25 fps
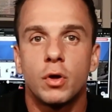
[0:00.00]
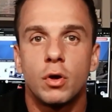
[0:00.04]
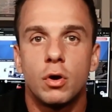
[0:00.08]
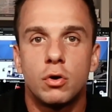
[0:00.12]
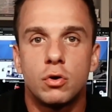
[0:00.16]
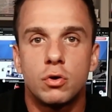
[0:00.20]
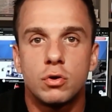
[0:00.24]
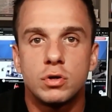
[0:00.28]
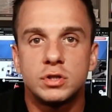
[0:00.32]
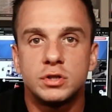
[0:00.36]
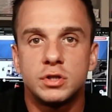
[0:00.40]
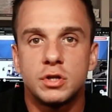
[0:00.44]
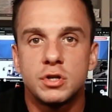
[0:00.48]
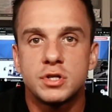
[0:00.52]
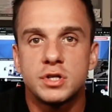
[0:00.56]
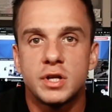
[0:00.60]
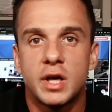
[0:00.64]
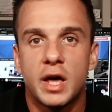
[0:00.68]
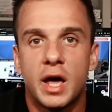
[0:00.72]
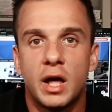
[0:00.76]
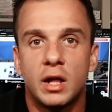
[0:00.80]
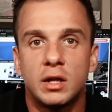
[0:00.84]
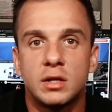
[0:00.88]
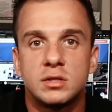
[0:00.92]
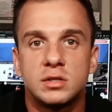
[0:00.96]
holsters
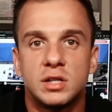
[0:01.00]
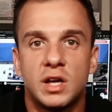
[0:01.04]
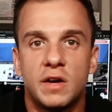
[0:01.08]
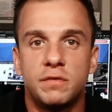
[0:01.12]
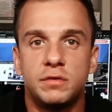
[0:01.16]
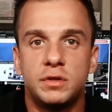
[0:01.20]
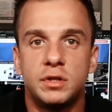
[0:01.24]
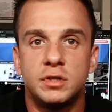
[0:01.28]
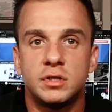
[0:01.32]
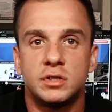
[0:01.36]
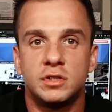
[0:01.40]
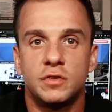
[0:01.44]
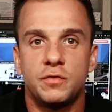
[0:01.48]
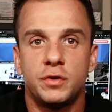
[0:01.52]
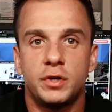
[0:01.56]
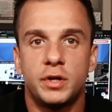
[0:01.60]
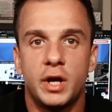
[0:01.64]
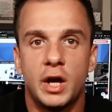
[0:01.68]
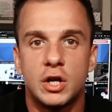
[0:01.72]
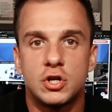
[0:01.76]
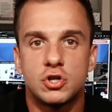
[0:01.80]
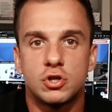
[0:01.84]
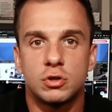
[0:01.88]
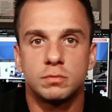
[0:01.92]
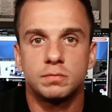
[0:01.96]
and safety
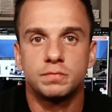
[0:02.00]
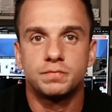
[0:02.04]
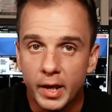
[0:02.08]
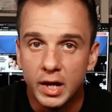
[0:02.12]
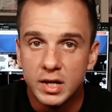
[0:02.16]
certification.